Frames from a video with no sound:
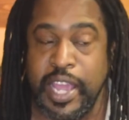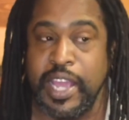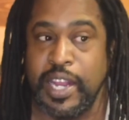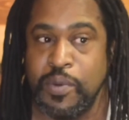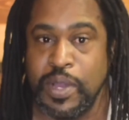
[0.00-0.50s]

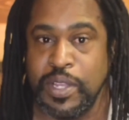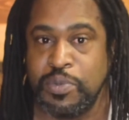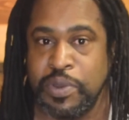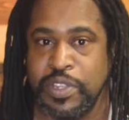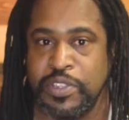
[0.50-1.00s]
And it
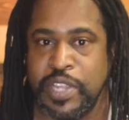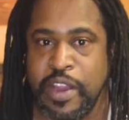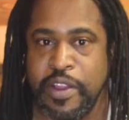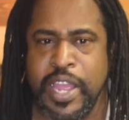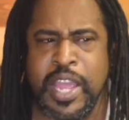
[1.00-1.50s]
was pretty
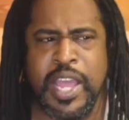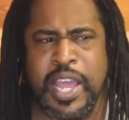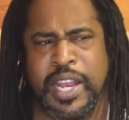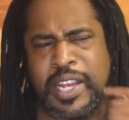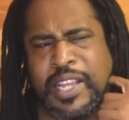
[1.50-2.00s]
scary.
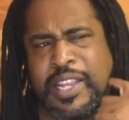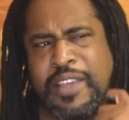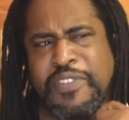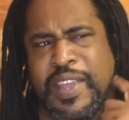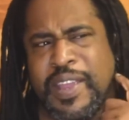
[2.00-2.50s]
And then the
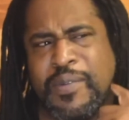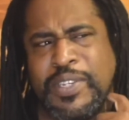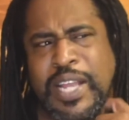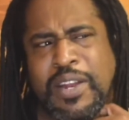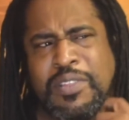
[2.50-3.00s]
cliffhanger,
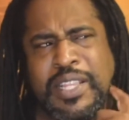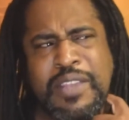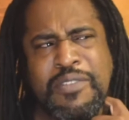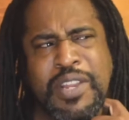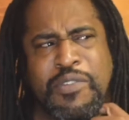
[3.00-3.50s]
which I don't think
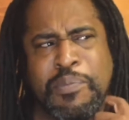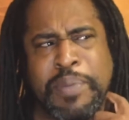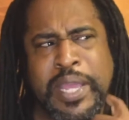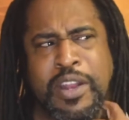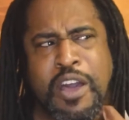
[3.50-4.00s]
they really ever
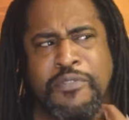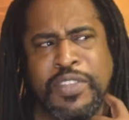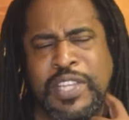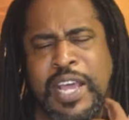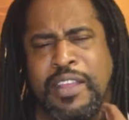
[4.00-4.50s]
paid off,
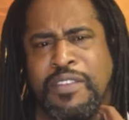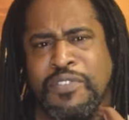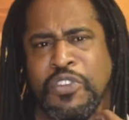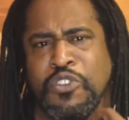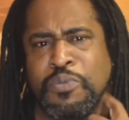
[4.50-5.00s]
this kind of
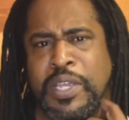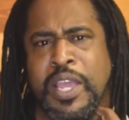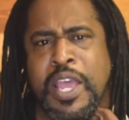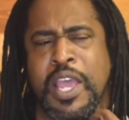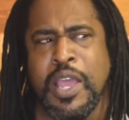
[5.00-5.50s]
confused me,